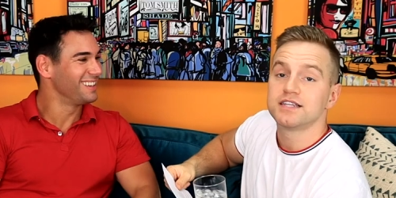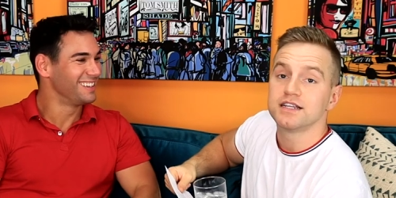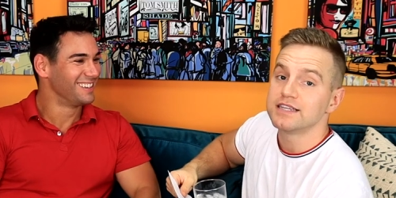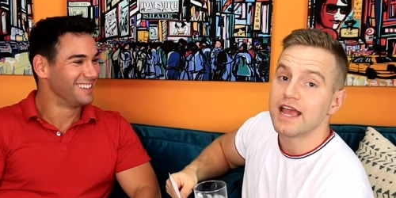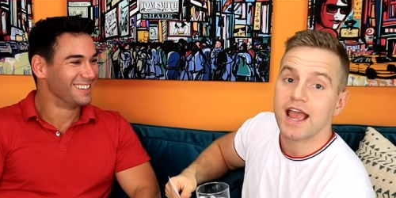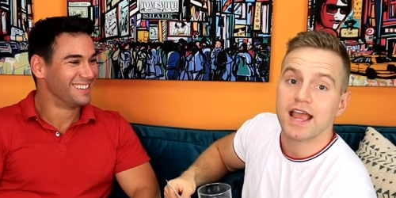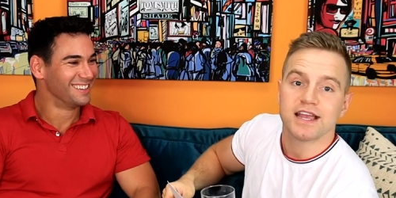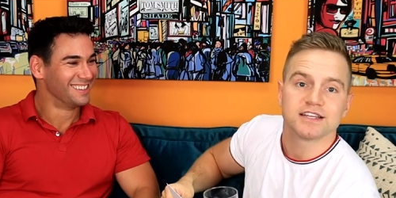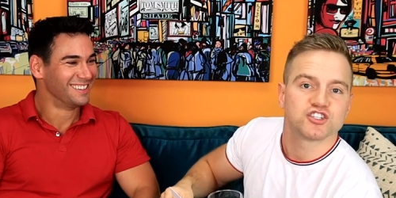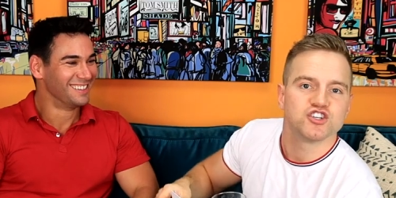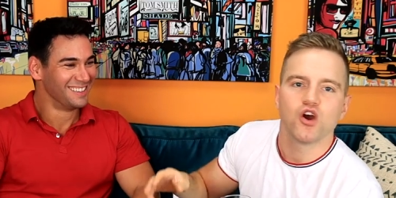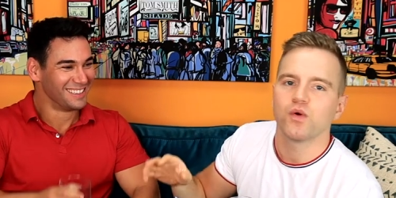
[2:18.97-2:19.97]
Speaker 1: Today
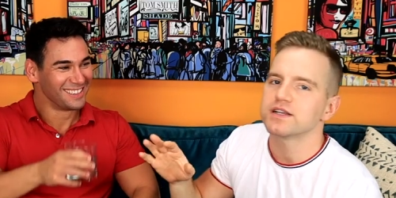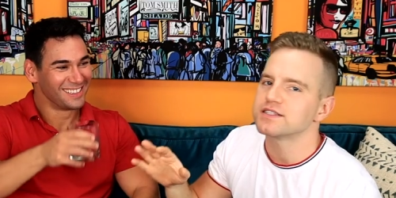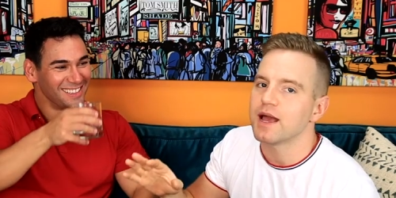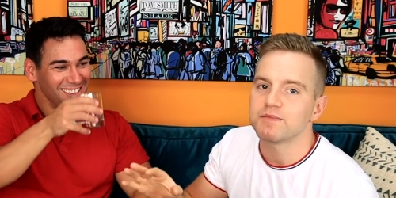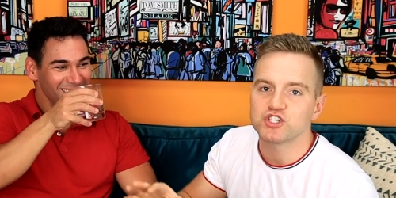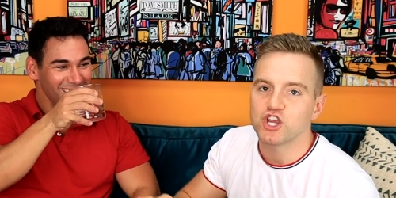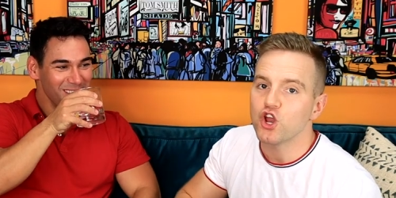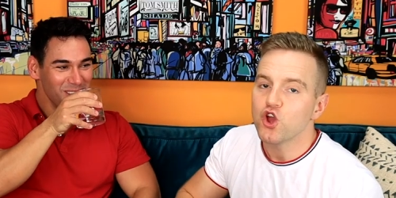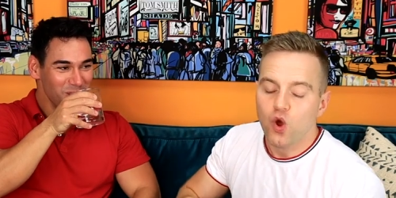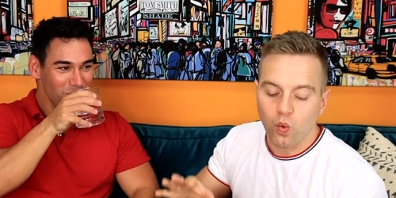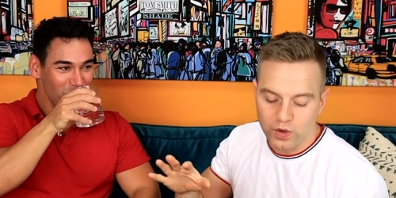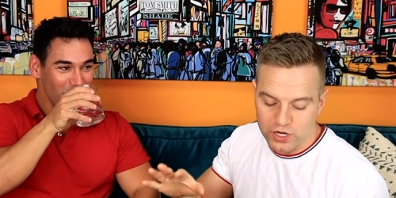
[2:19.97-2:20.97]
is no exception.
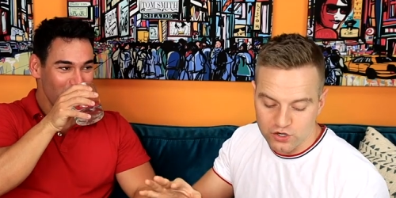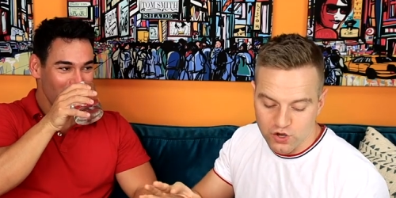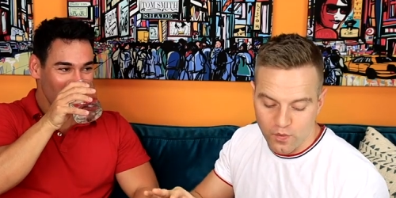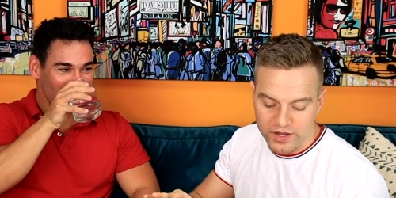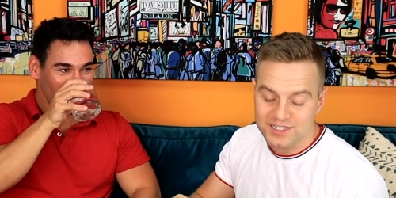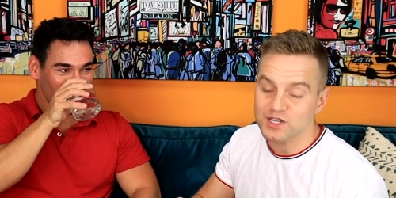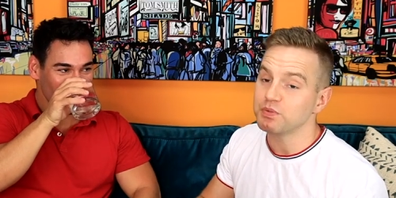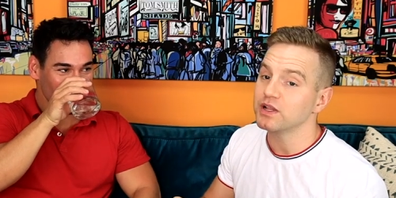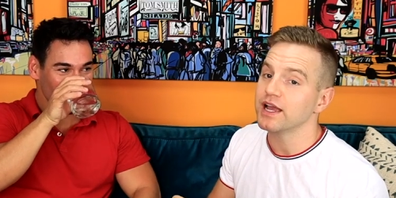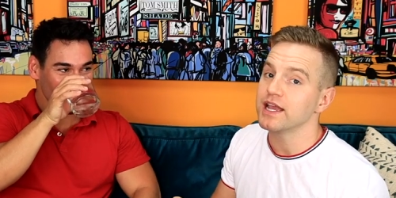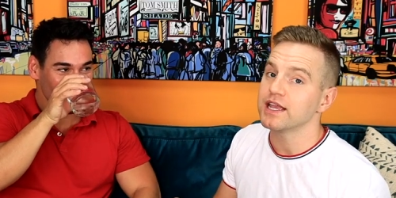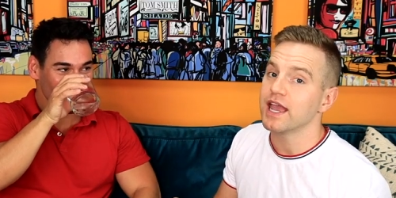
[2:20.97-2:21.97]
We are going to
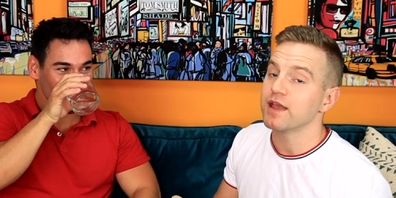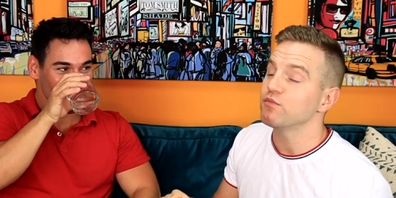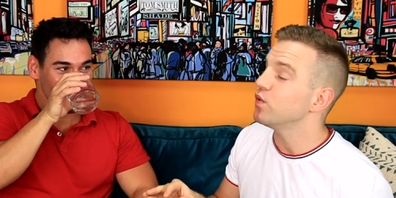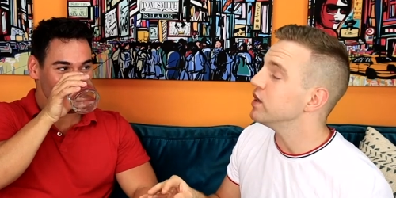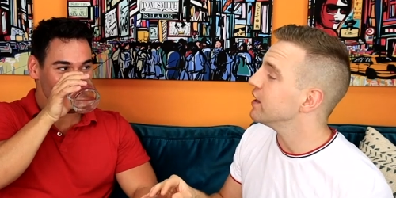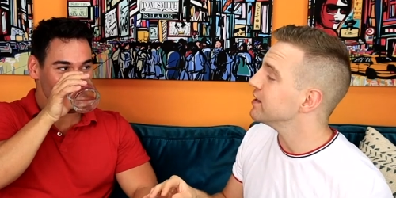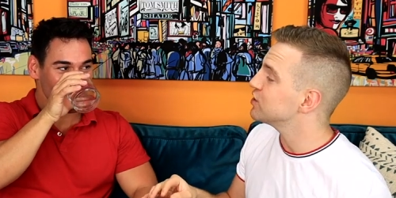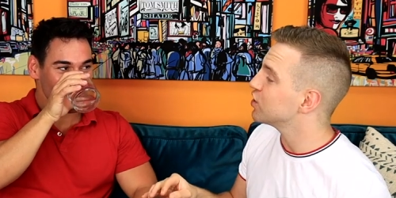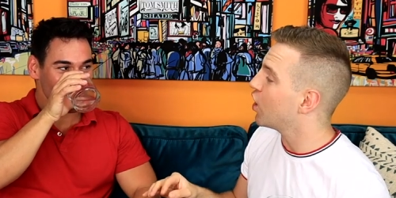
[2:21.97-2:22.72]
play a game we like to